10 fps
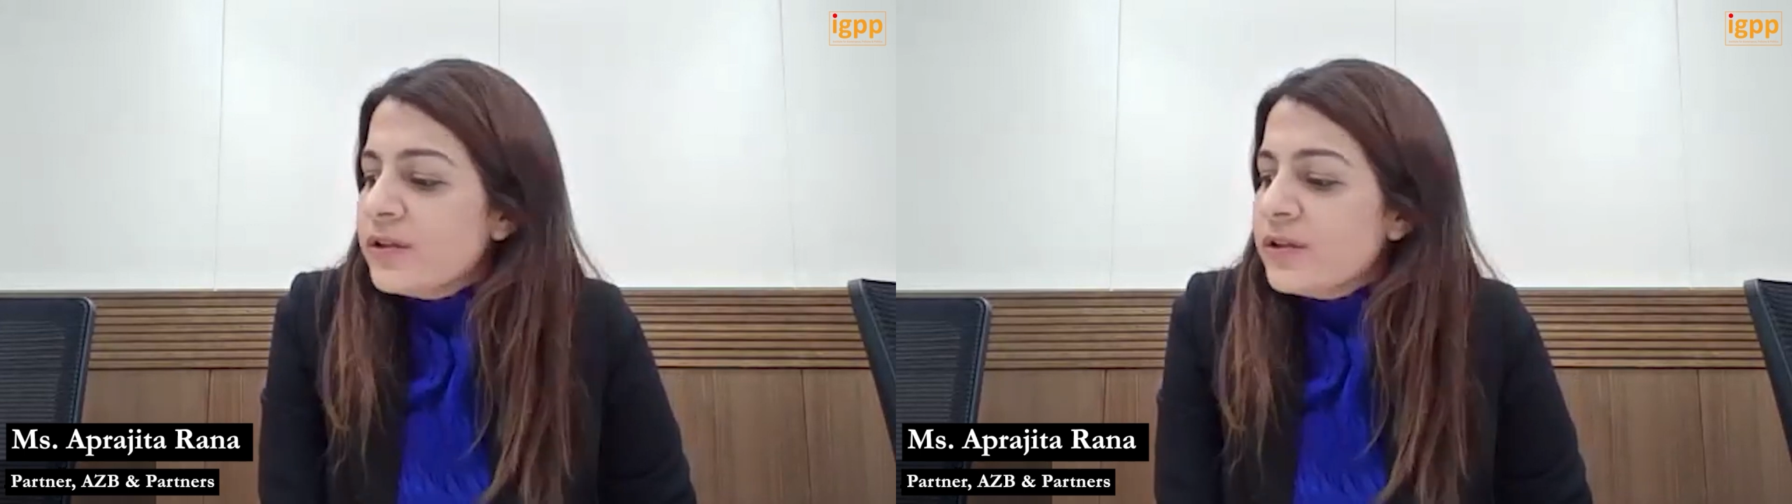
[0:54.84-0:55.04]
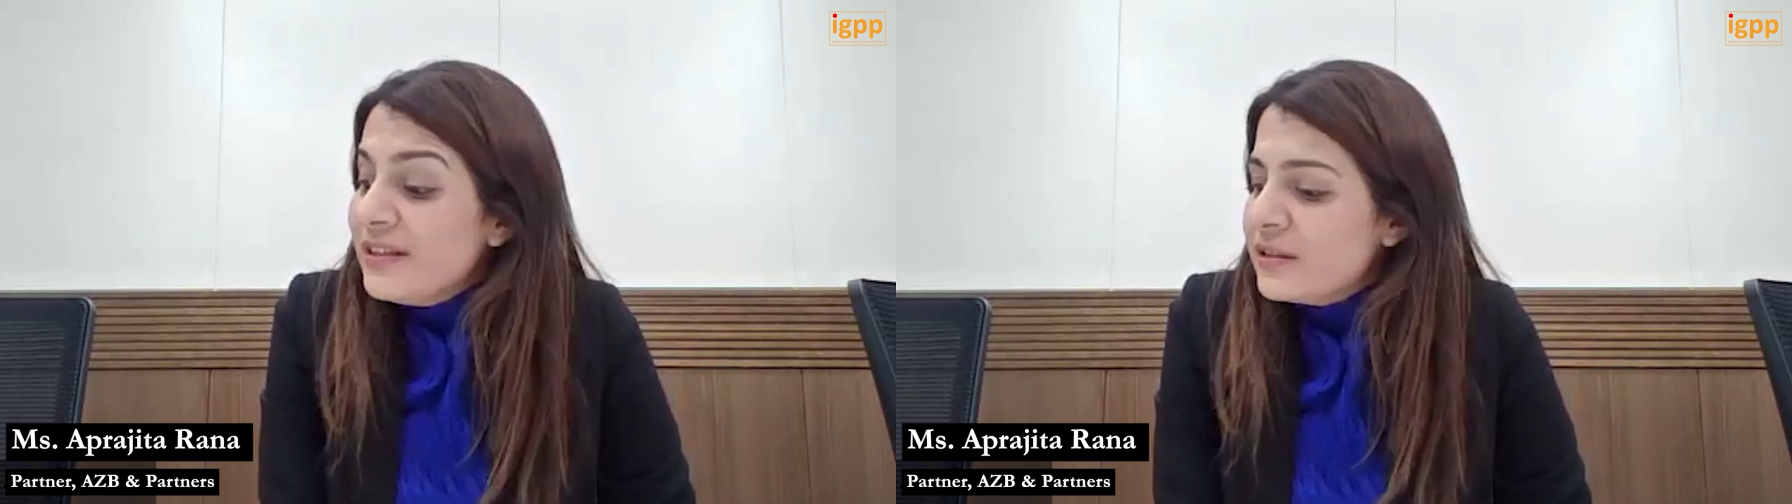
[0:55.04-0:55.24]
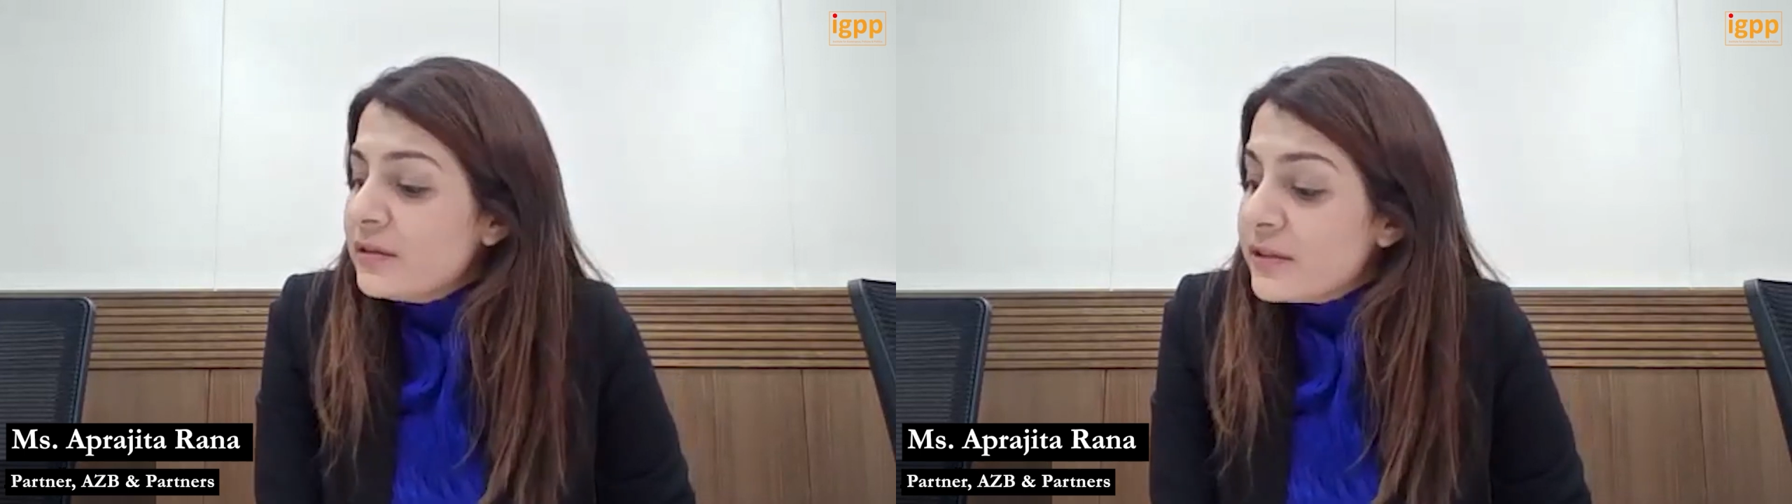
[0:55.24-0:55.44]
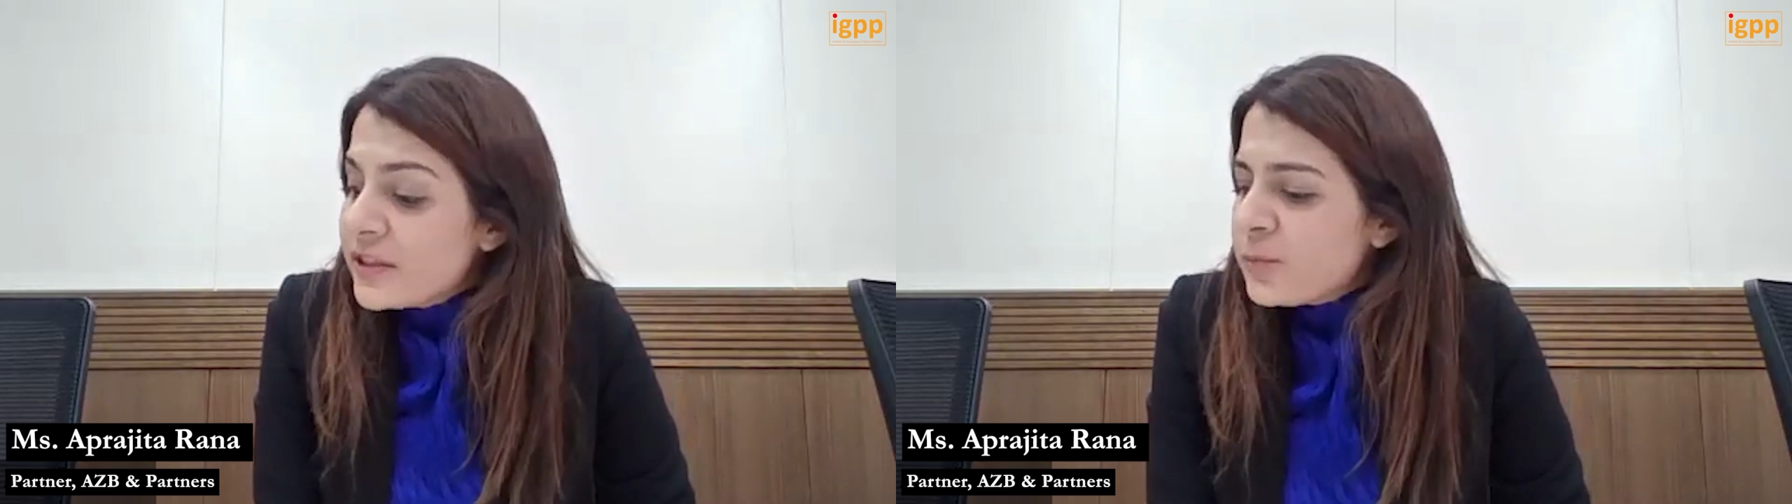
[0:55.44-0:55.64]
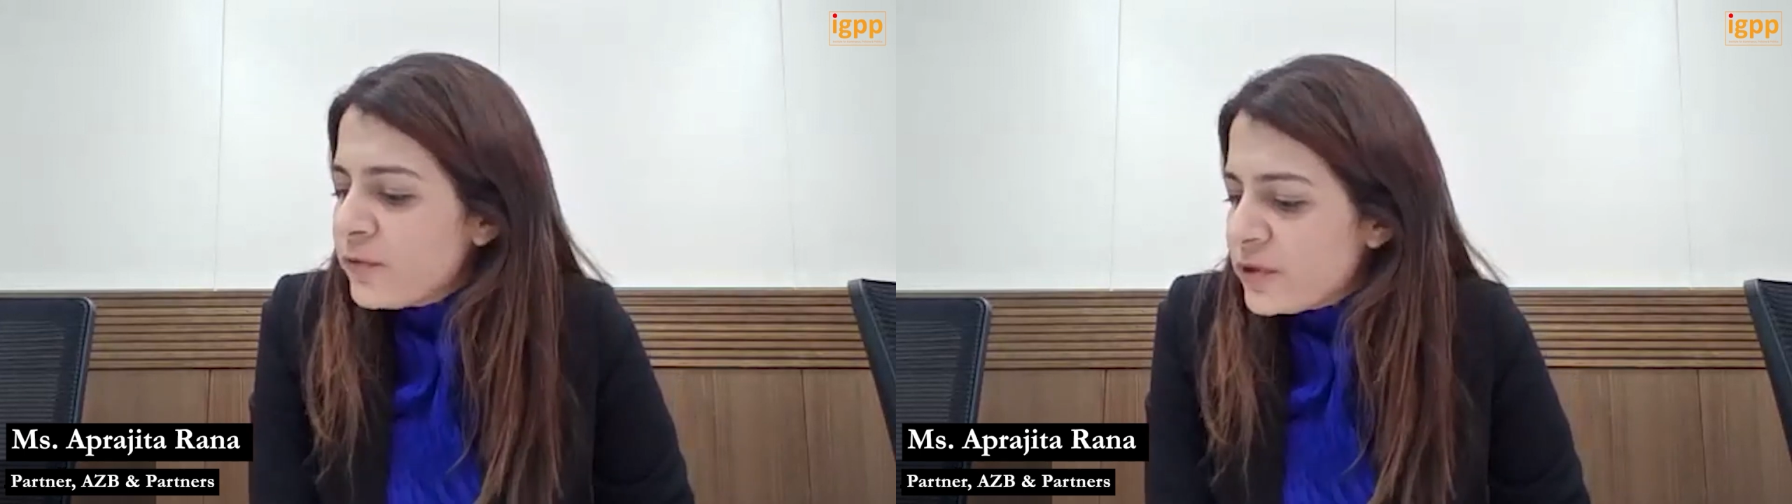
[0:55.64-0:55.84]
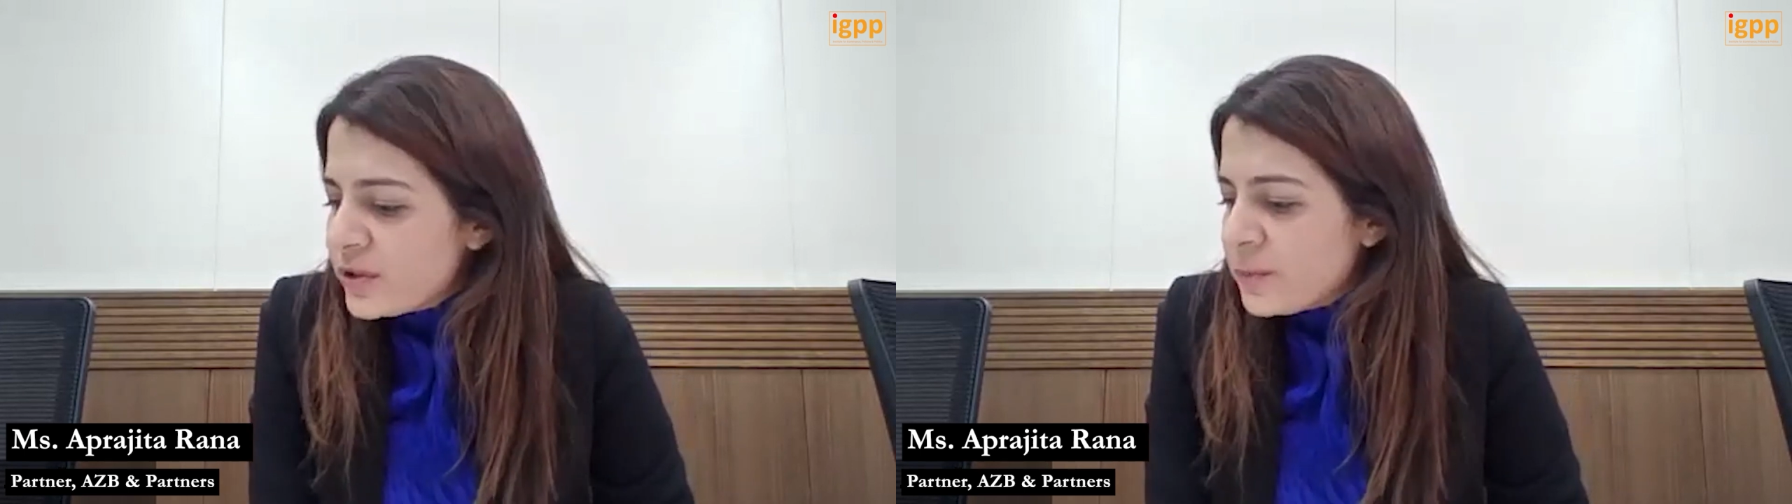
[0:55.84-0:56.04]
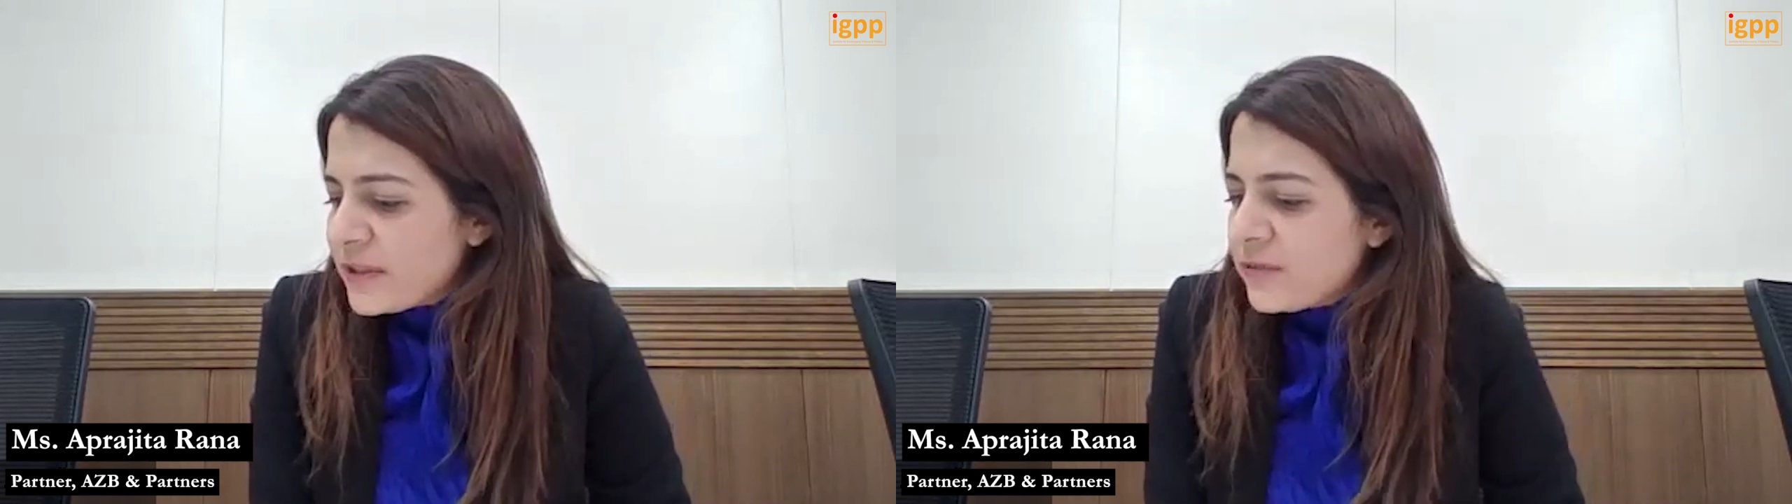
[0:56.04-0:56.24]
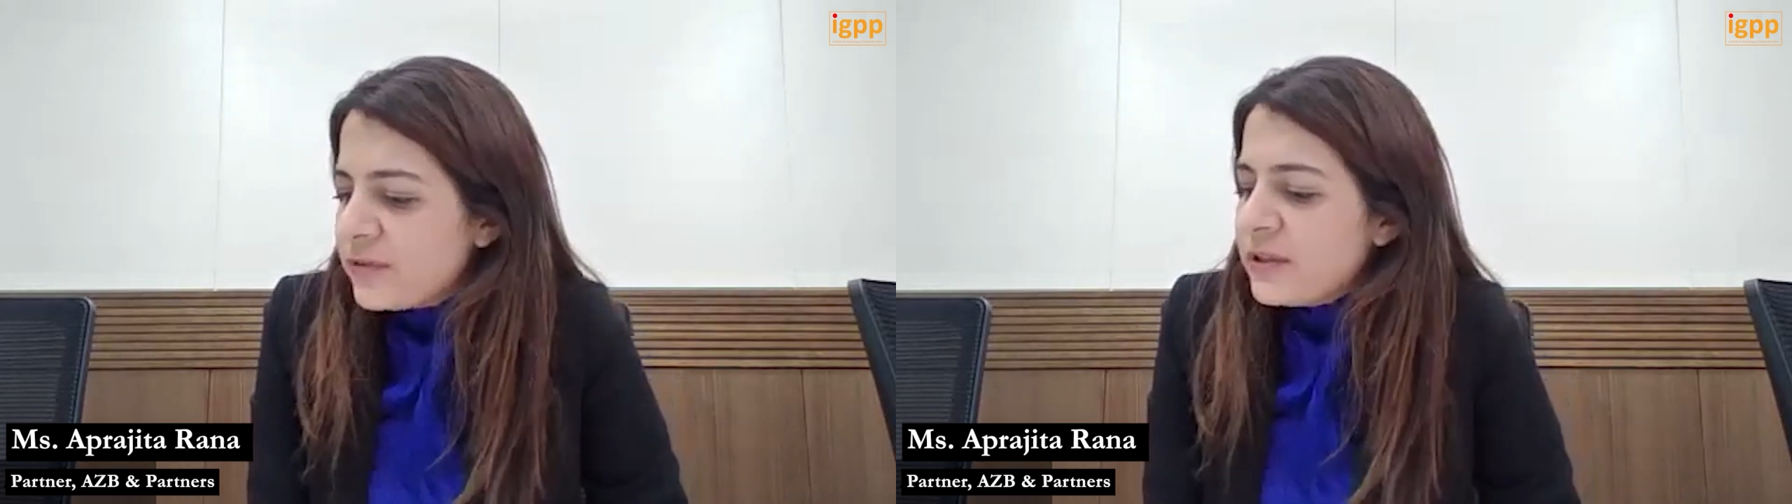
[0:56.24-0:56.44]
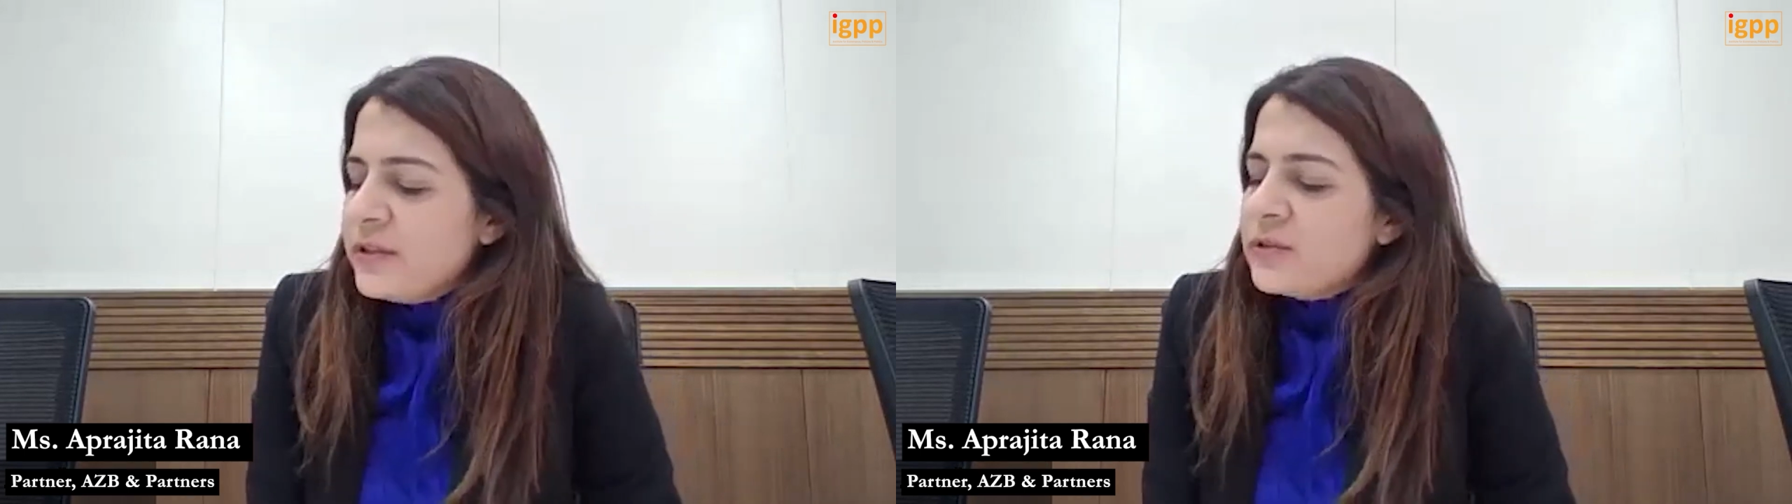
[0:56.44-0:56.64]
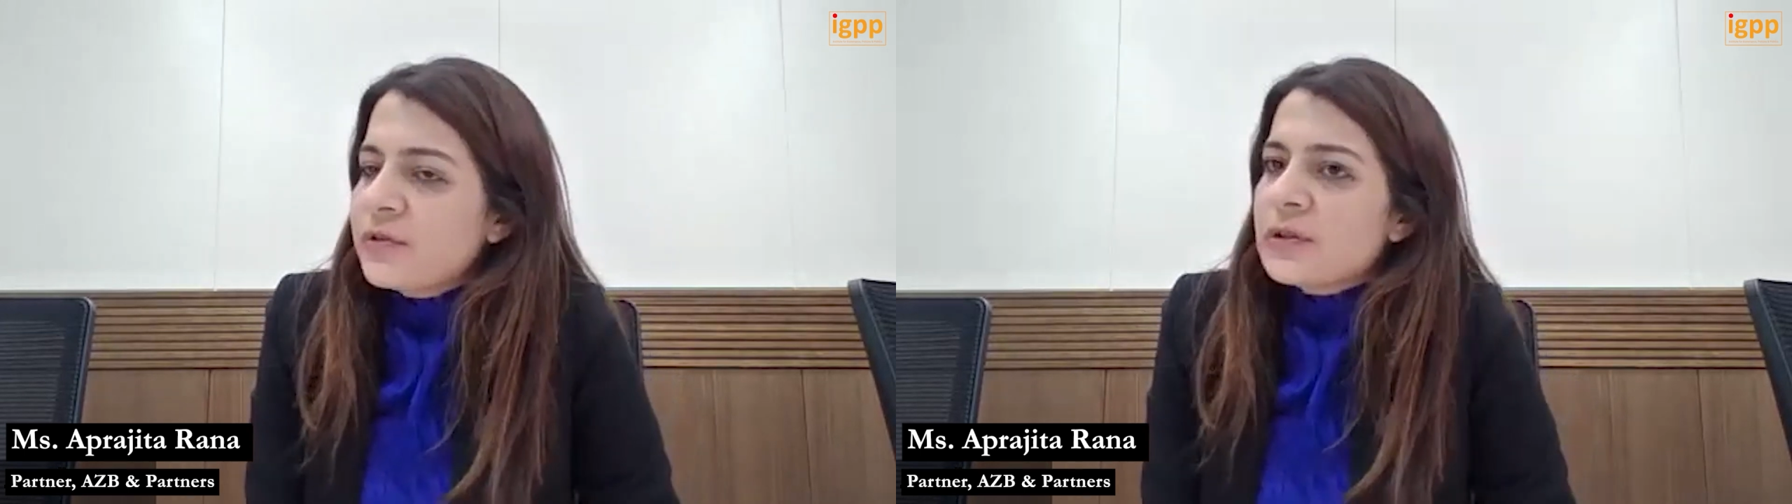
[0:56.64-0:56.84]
The reason this provision specifically is of